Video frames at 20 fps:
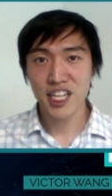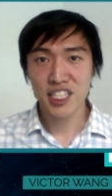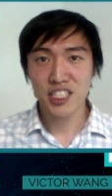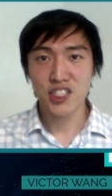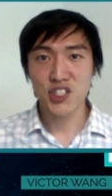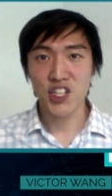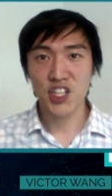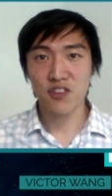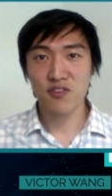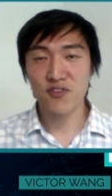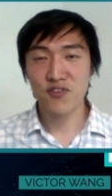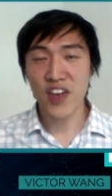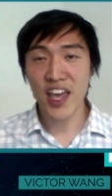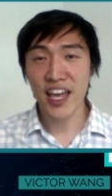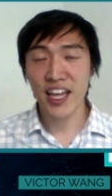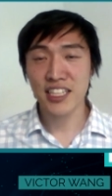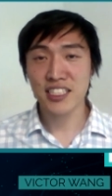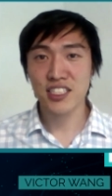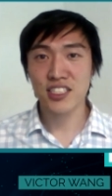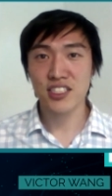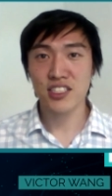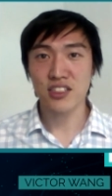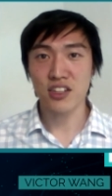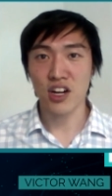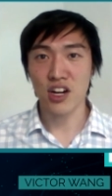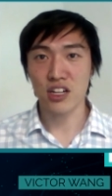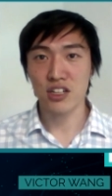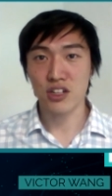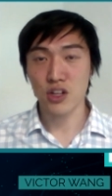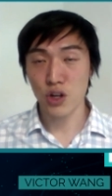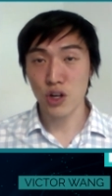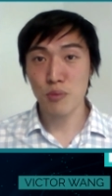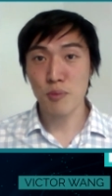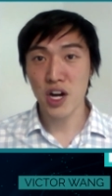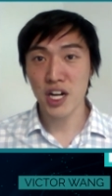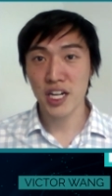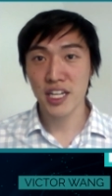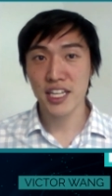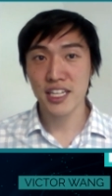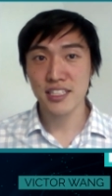to advance our go to
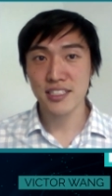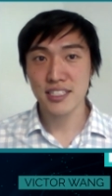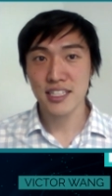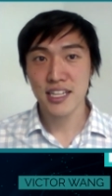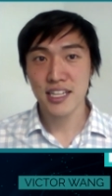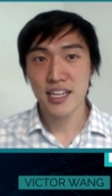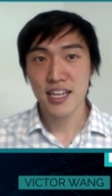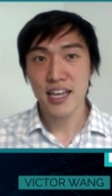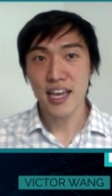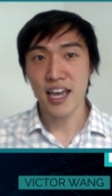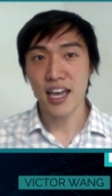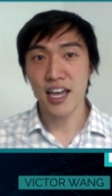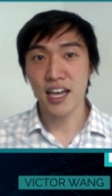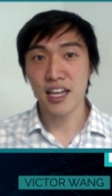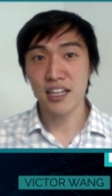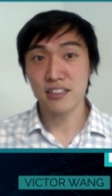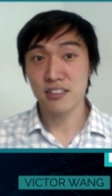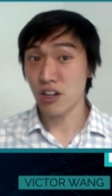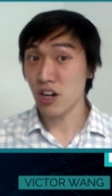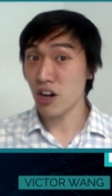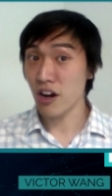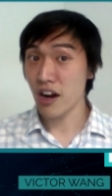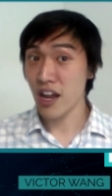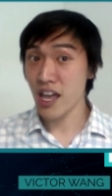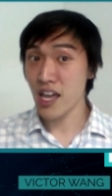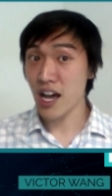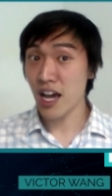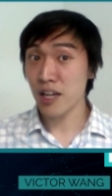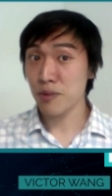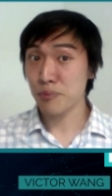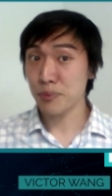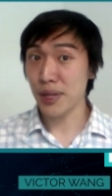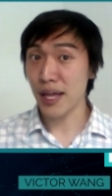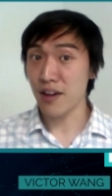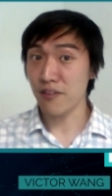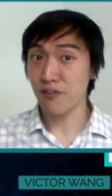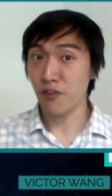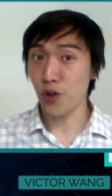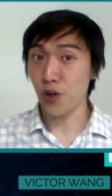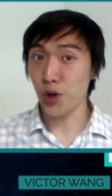market and our AI
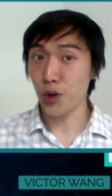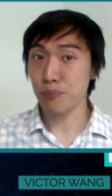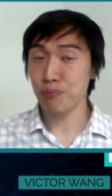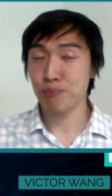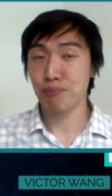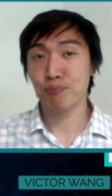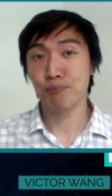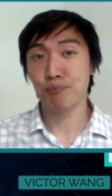platform.